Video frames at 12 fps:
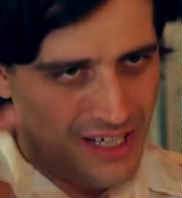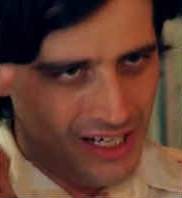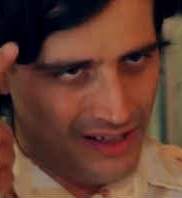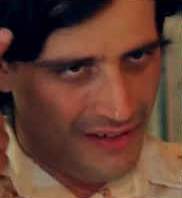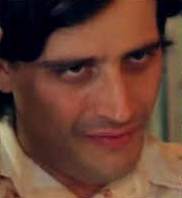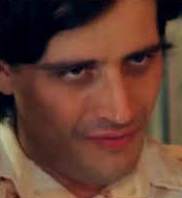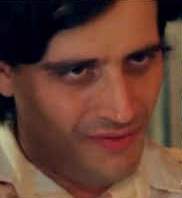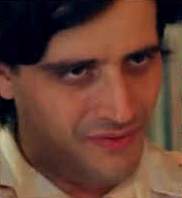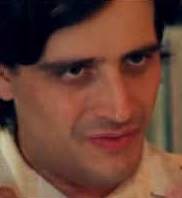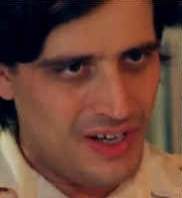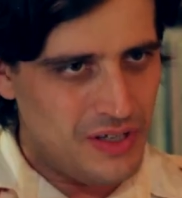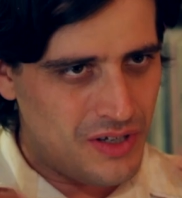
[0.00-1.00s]
take the
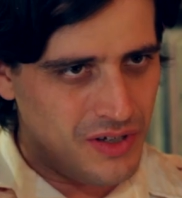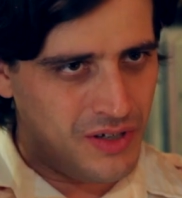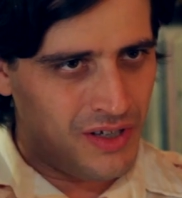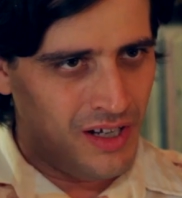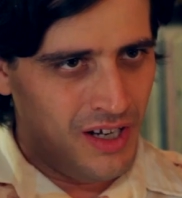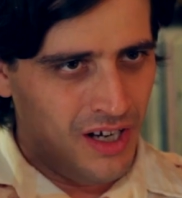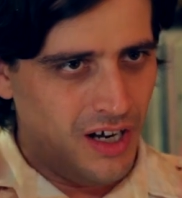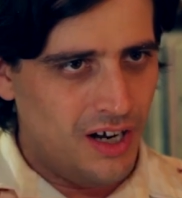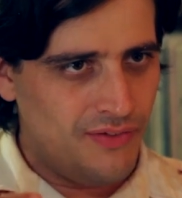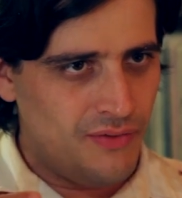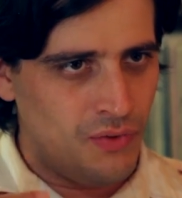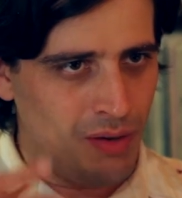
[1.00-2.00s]
faces
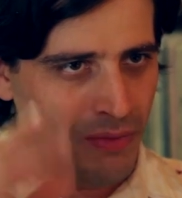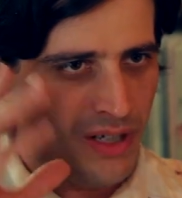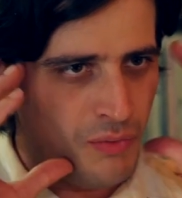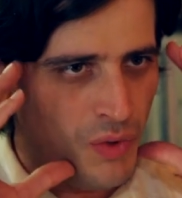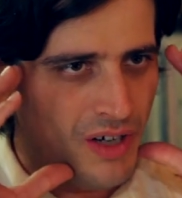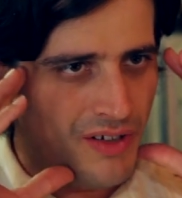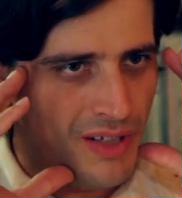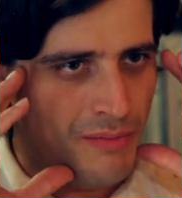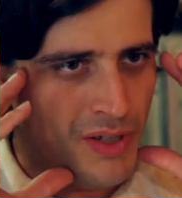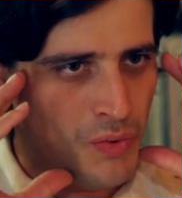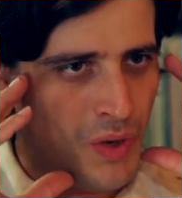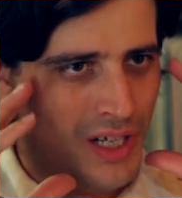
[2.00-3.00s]
off of women and wear
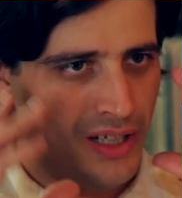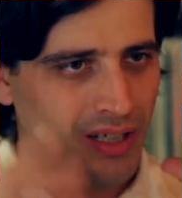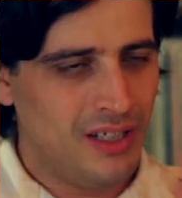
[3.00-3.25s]
them as well?